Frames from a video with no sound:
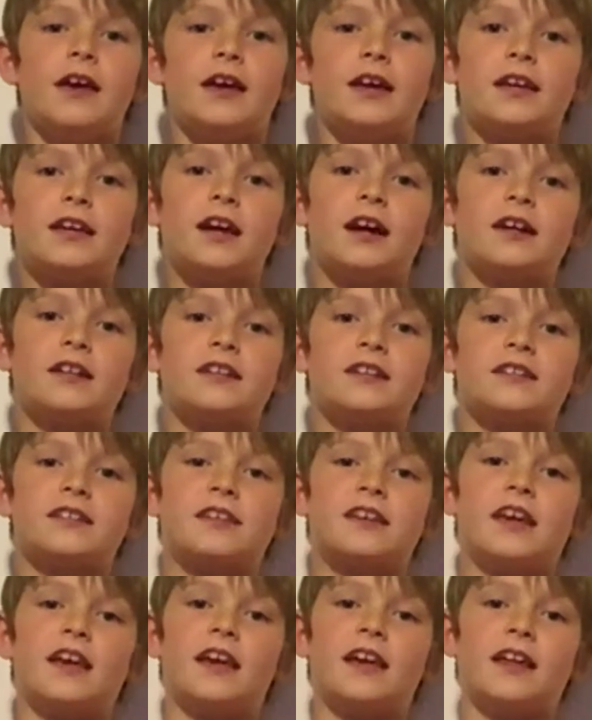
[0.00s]
Hey guys,
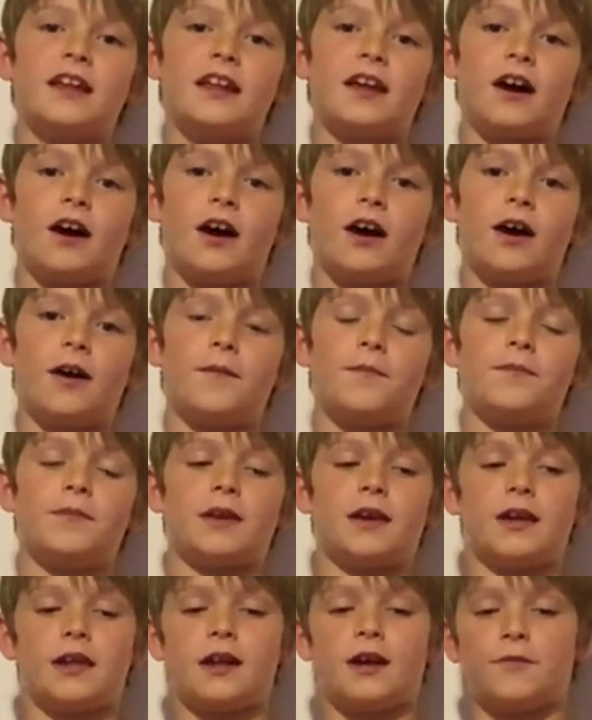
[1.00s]
it's Cade,
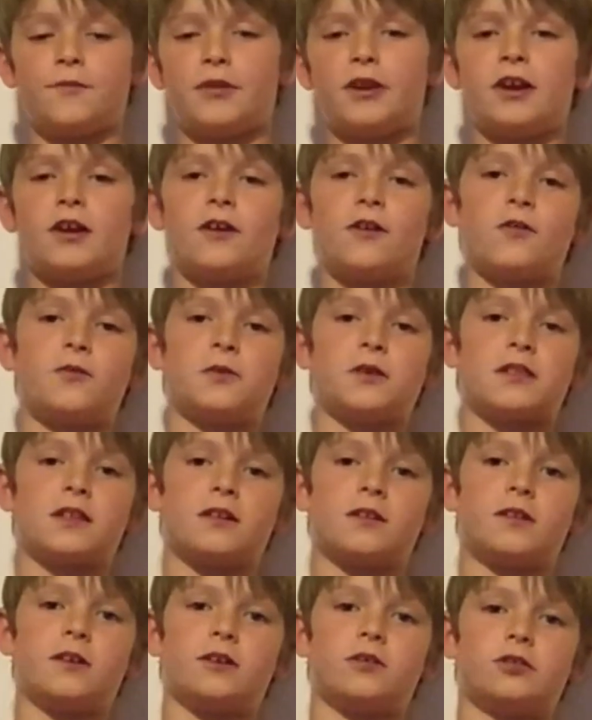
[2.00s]
um, and I'm here with
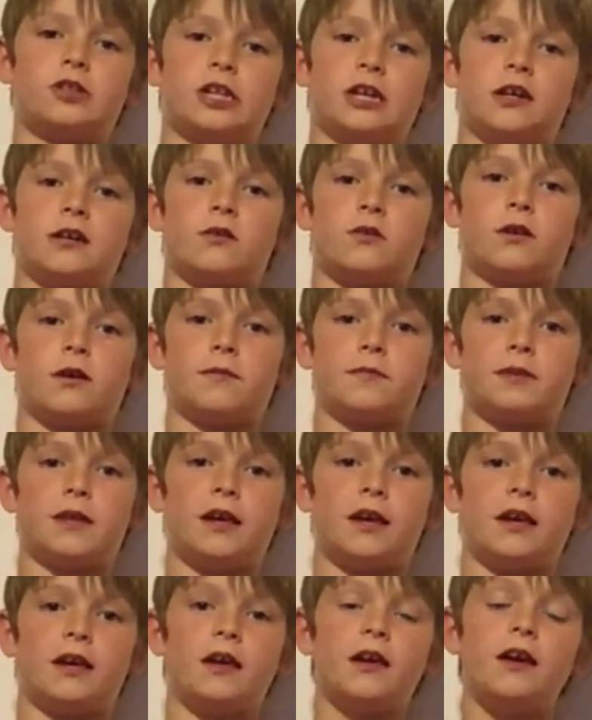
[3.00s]
a little channel
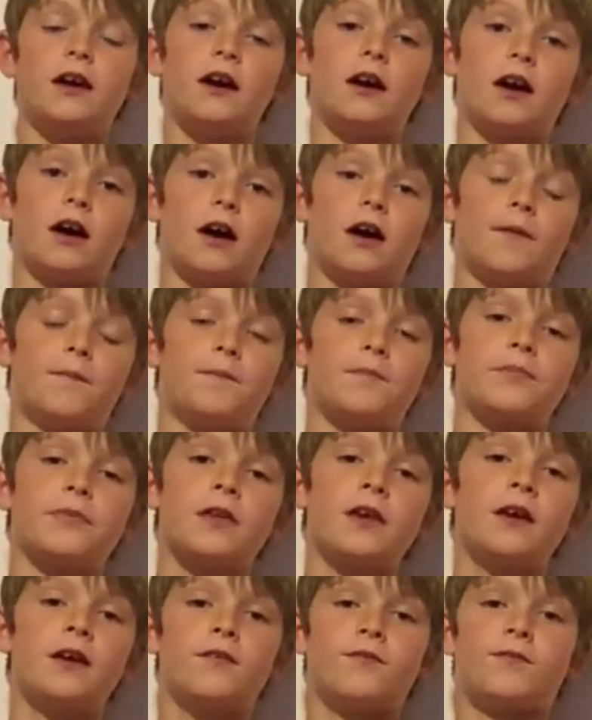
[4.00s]
update. Um,
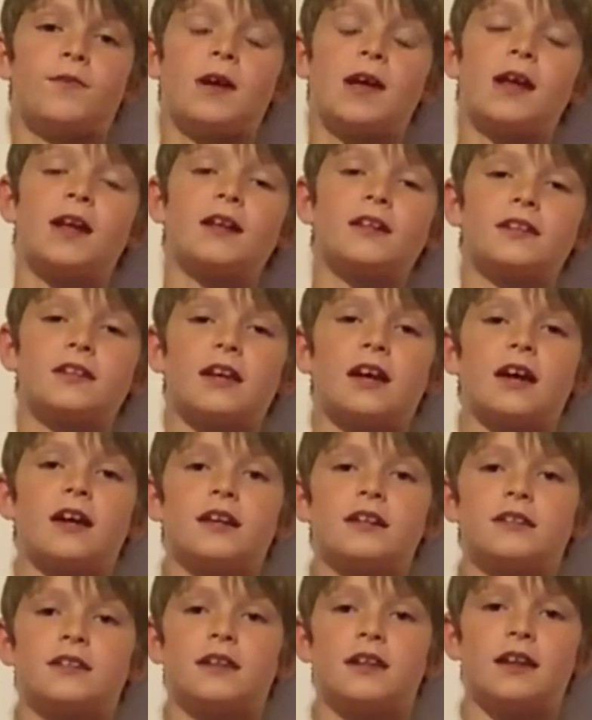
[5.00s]

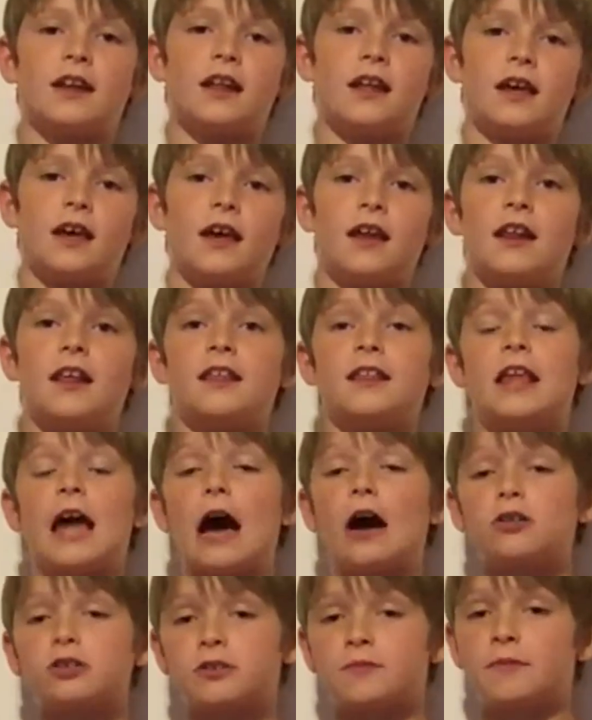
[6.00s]
has an, an
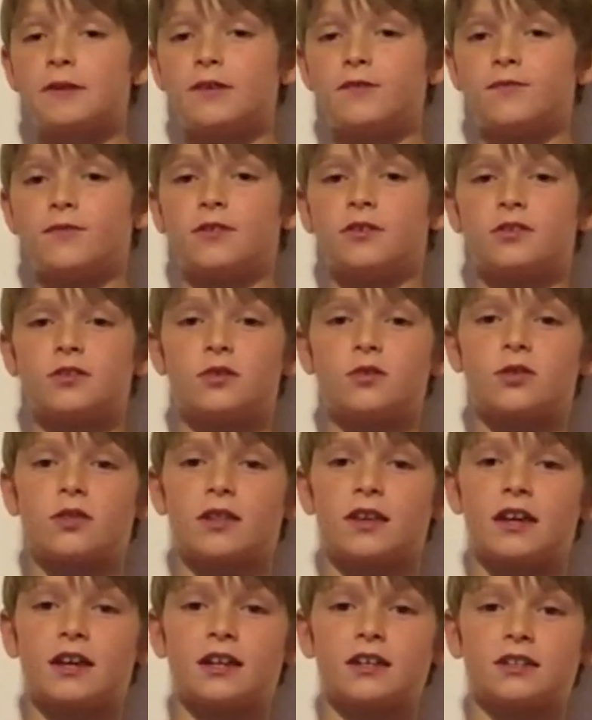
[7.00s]
announcement for two
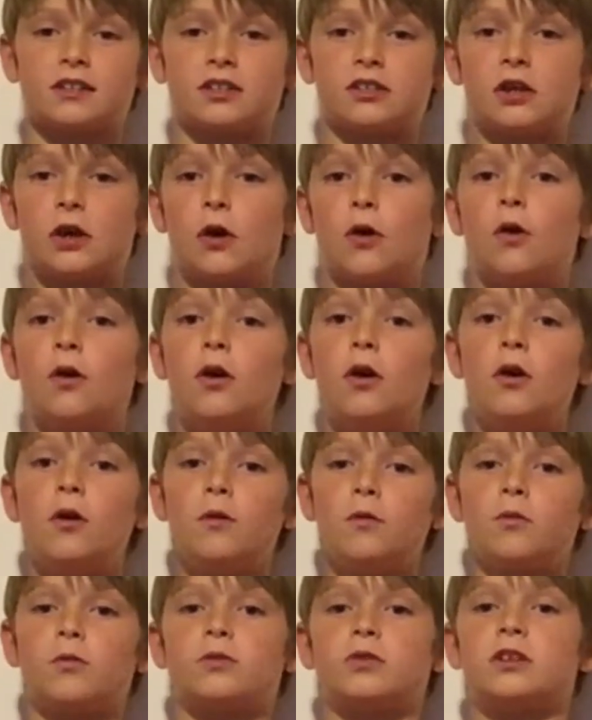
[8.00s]
things, so
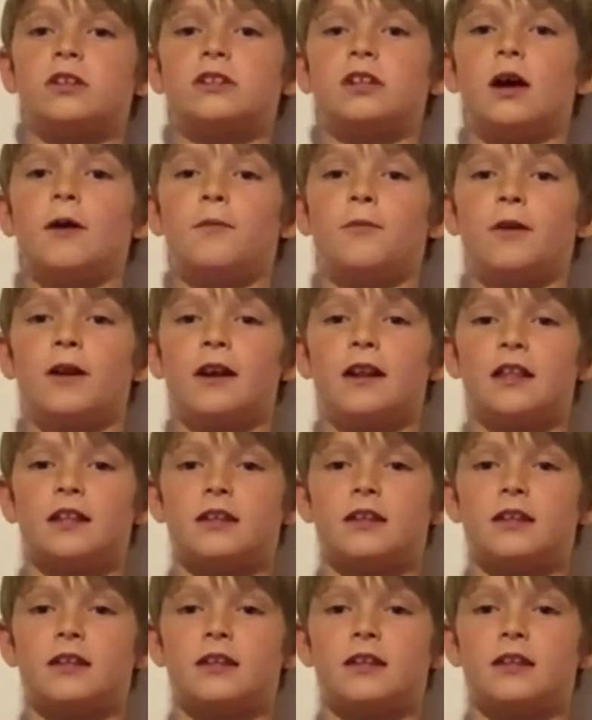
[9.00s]
we'll just hop right